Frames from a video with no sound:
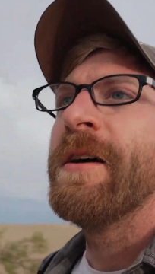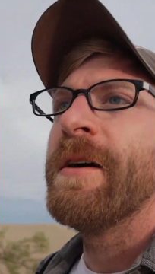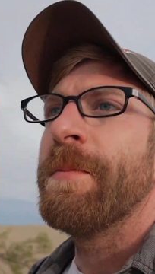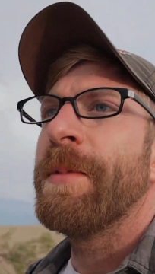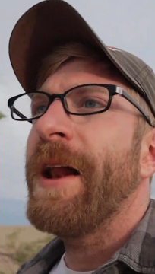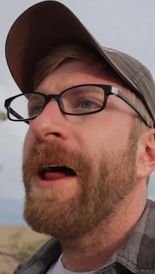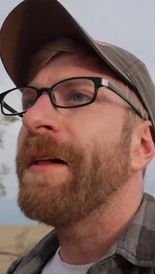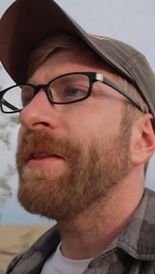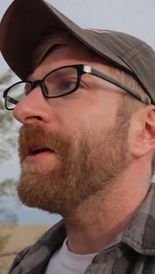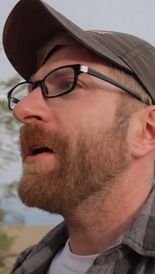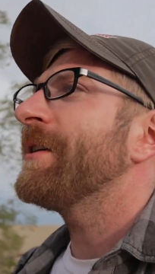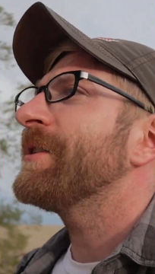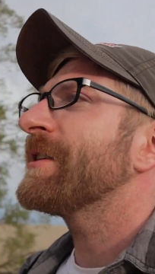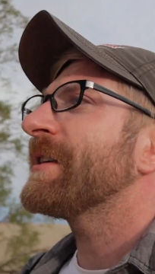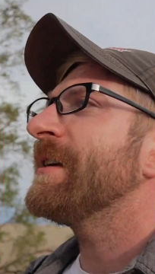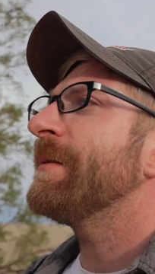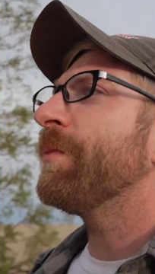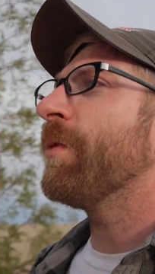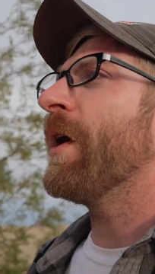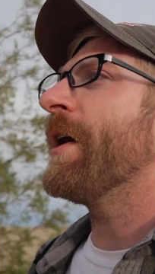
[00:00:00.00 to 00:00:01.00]
But I don't know, I'll just
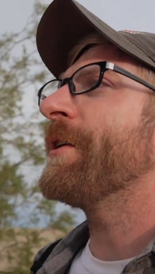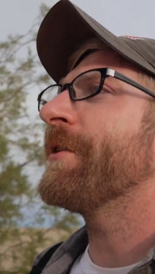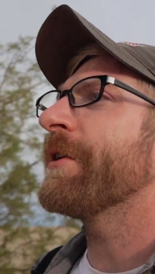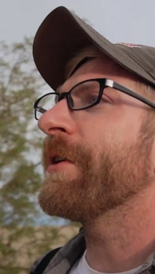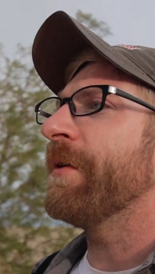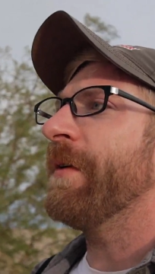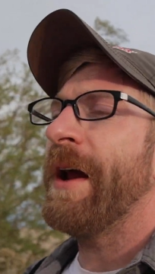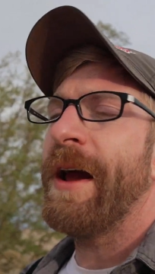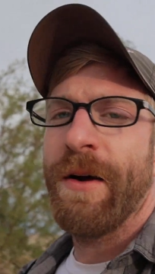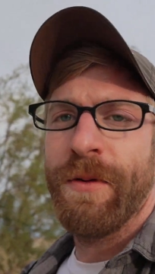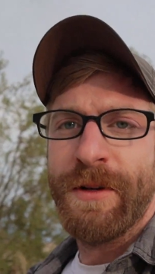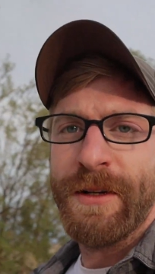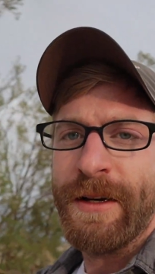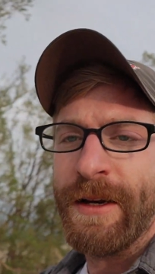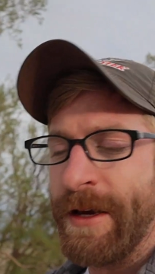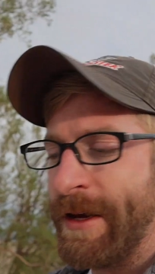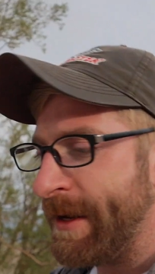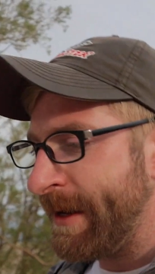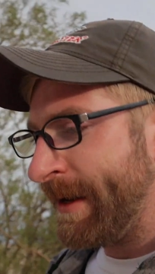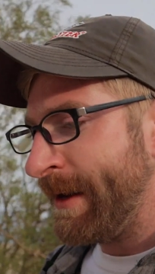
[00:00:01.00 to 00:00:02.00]
keep wandering around and
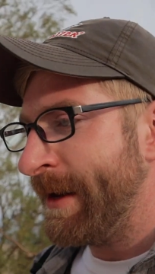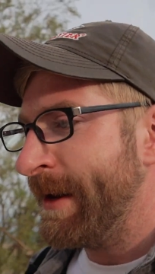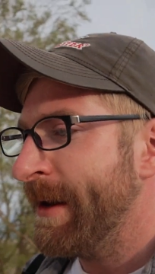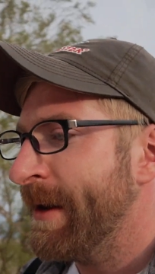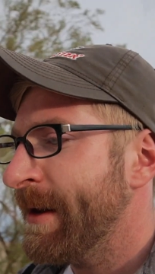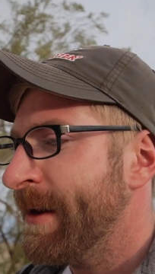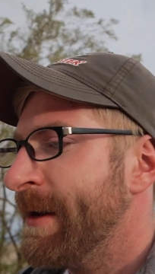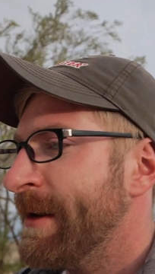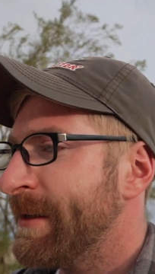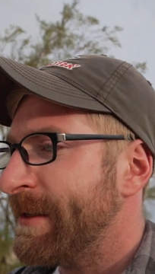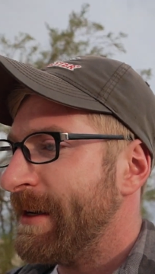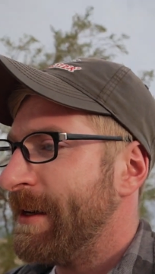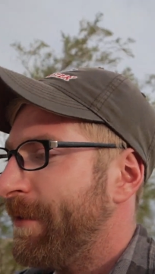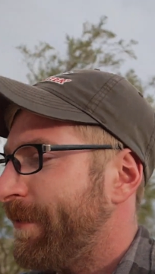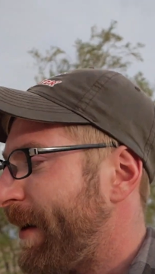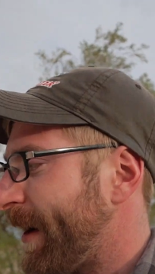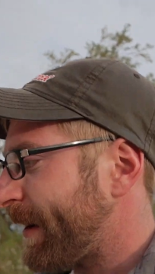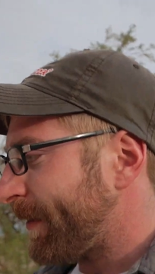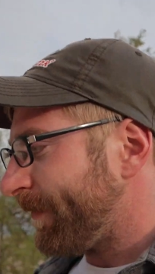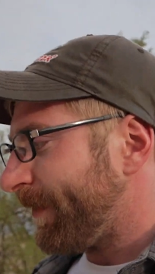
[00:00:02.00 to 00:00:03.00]
seeing
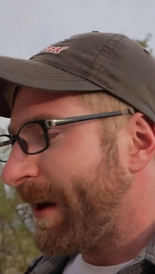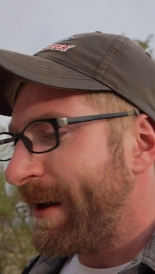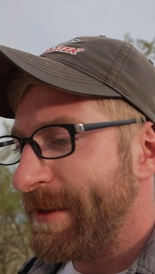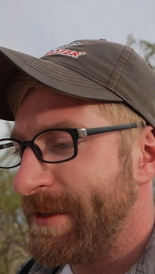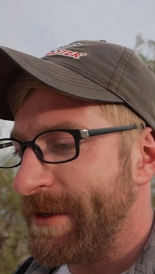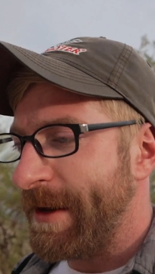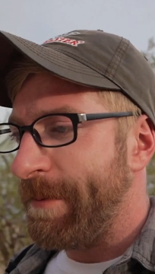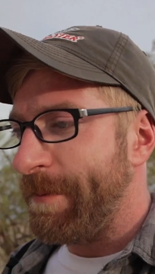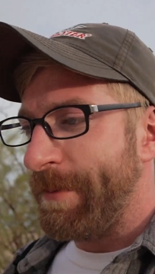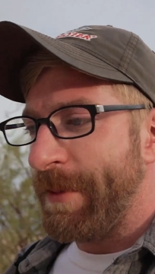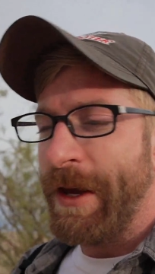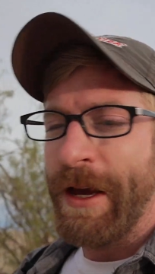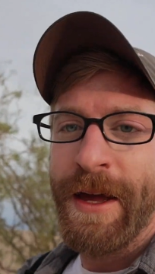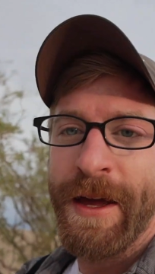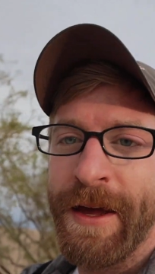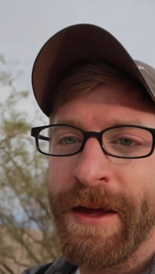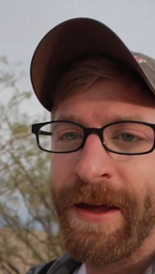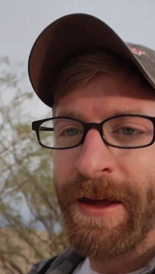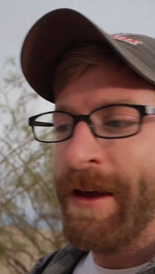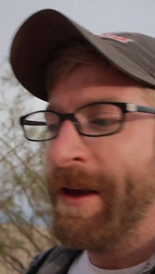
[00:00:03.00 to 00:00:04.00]
if I can find something.
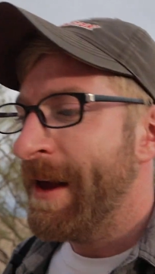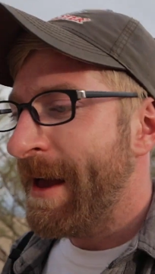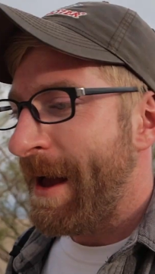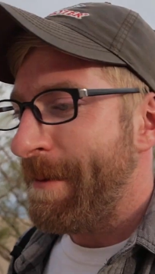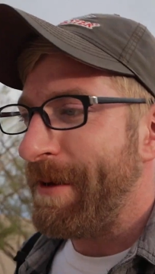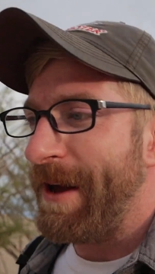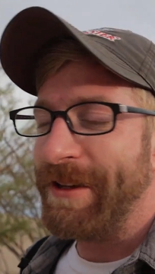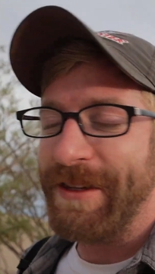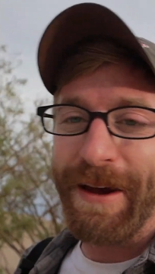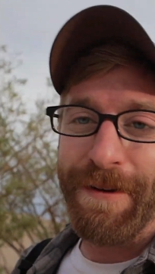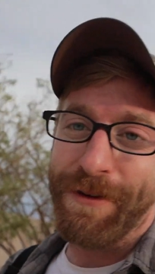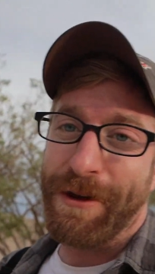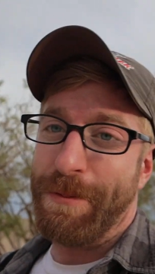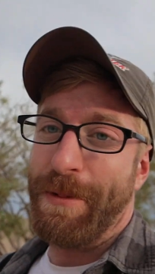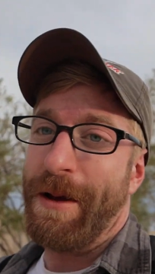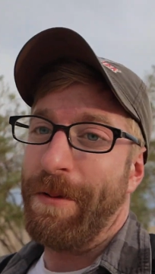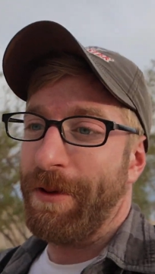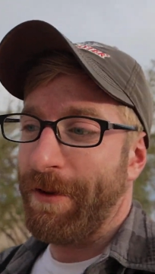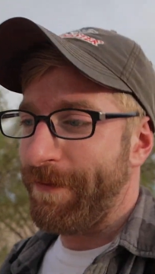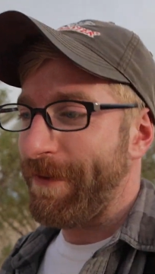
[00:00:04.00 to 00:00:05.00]
I mean, I'll definitely
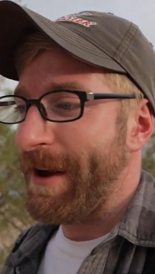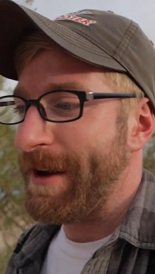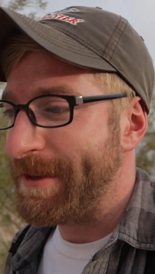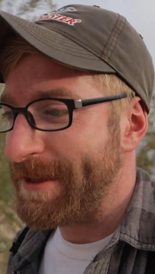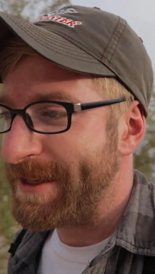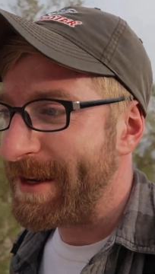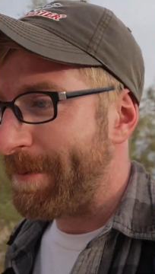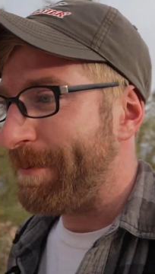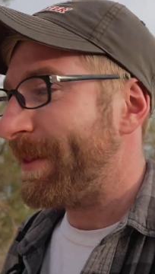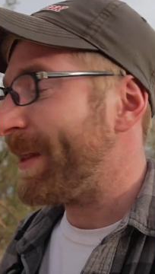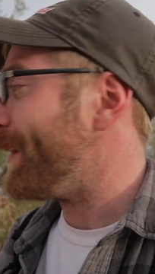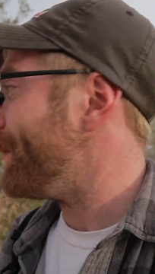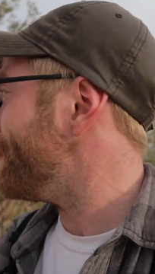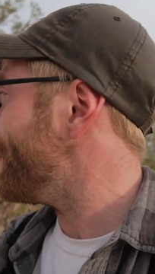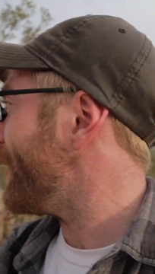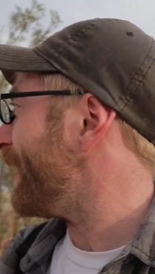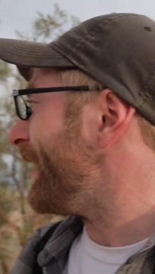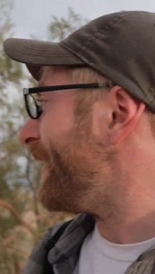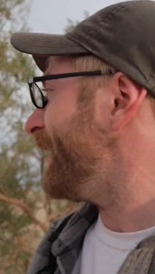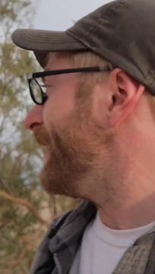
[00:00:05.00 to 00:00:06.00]
be able to find something,
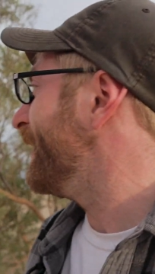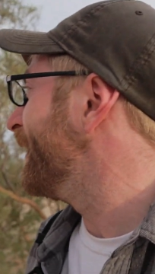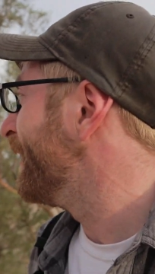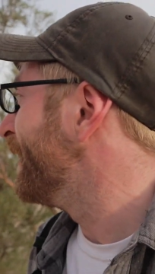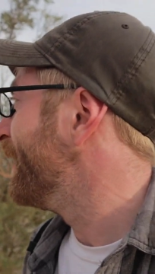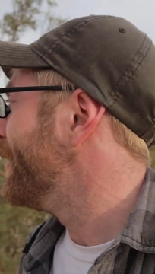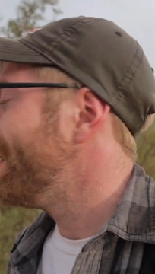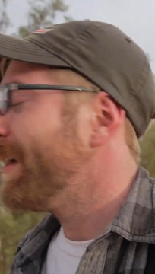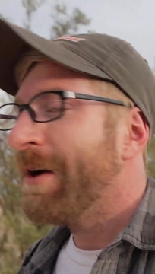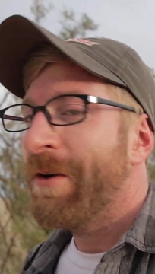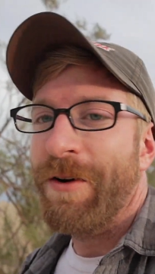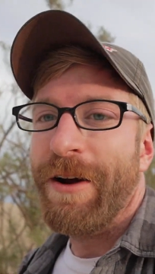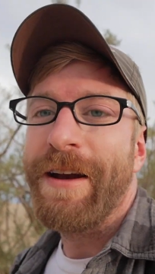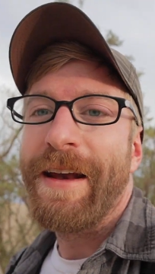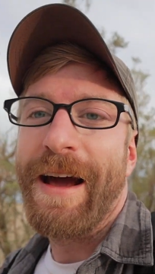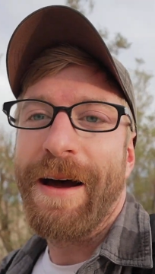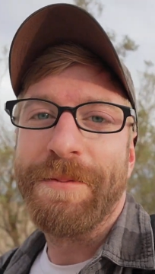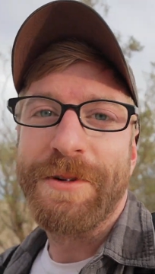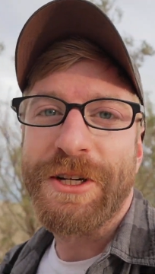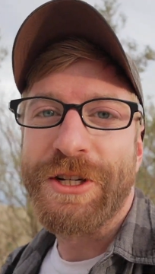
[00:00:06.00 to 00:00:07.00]
but right
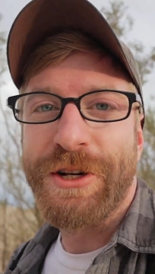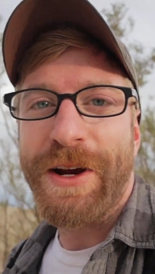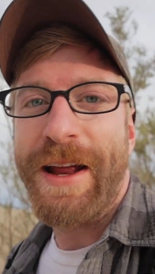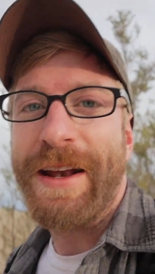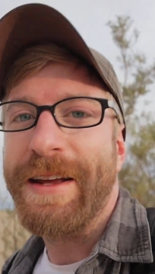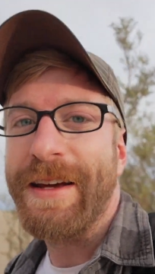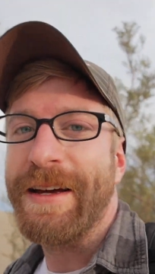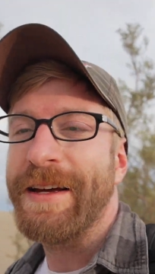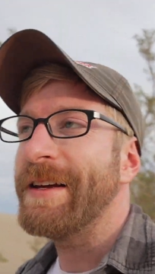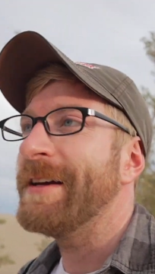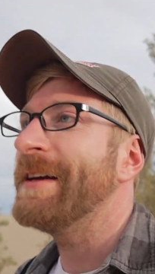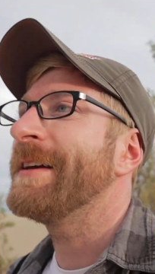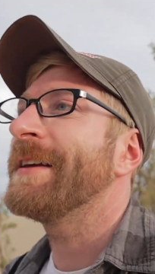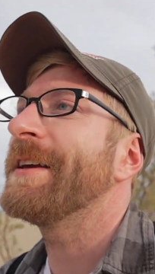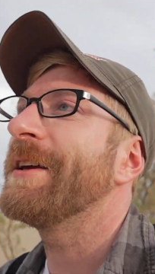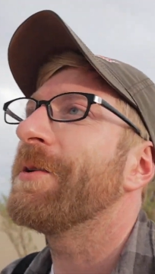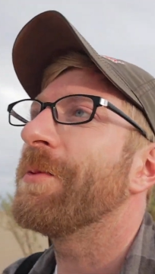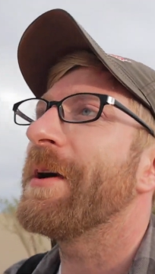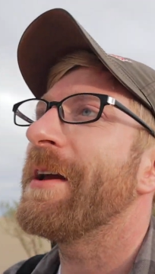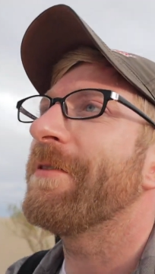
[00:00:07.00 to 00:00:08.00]
now I'm just trying to
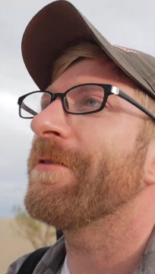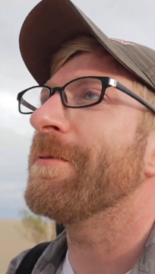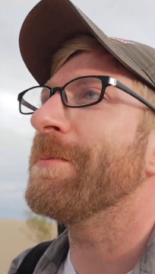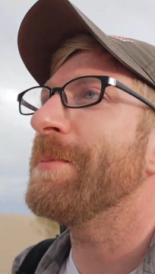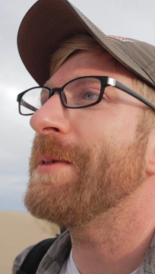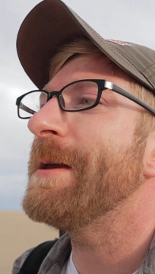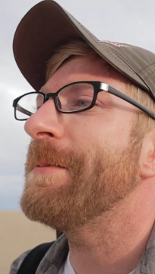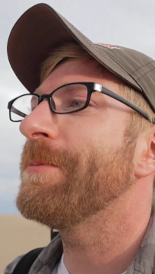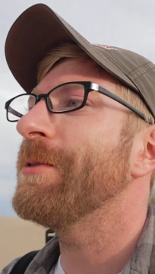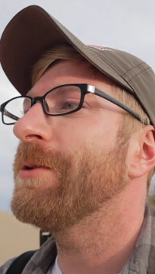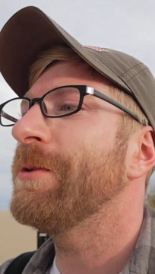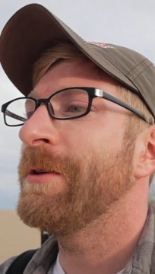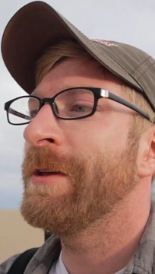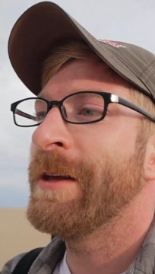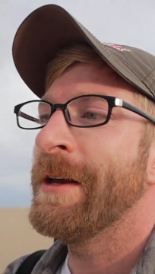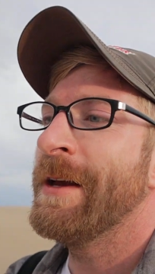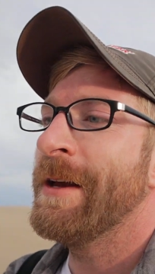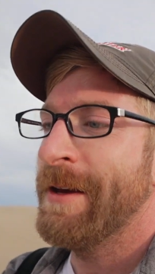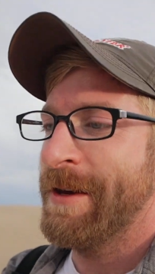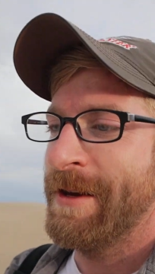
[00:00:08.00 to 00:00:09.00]
get away from people
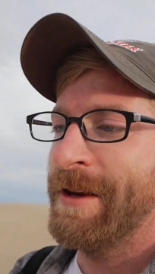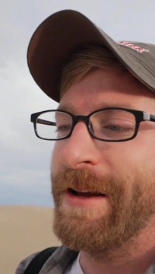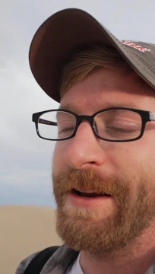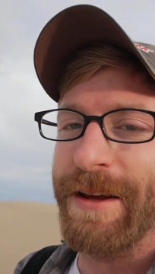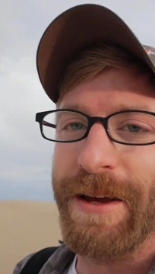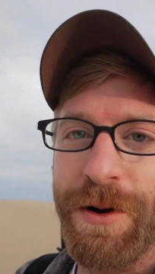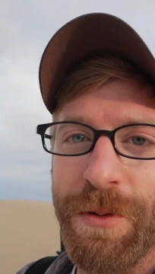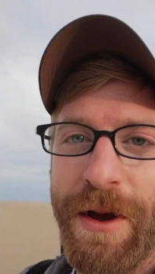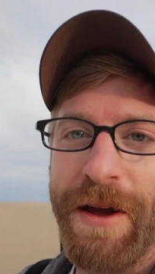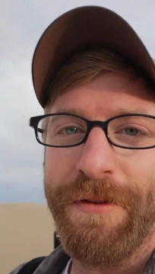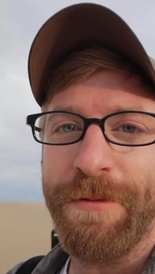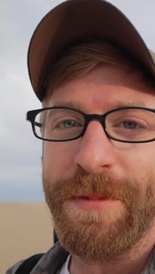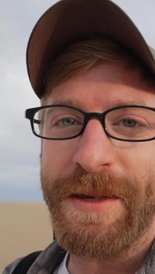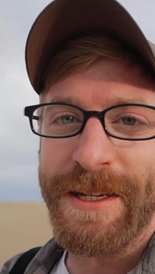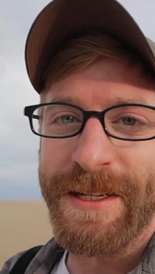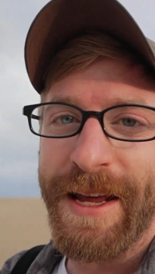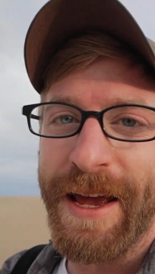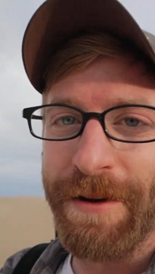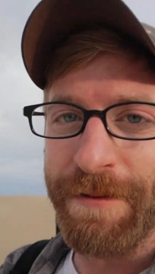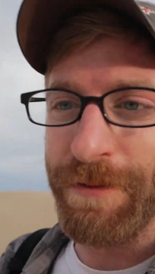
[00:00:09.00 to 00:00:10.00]
and get away from
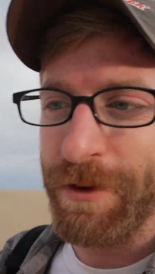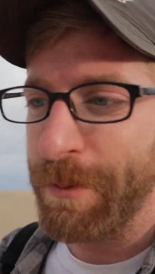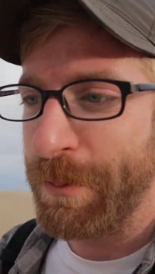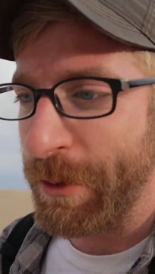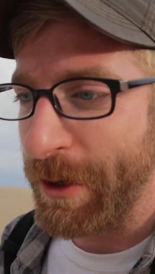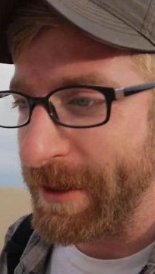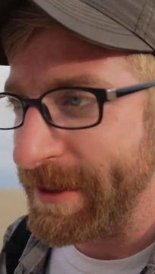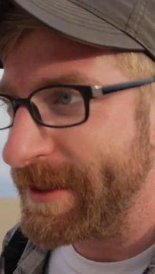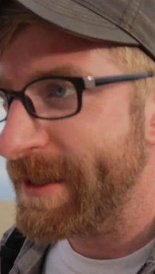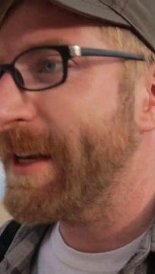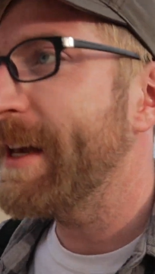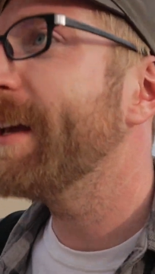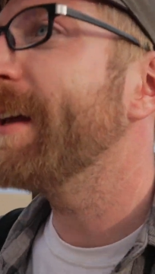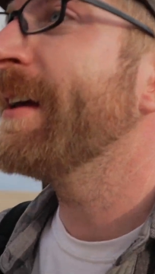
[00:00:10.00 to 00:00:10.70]
these dang footprints.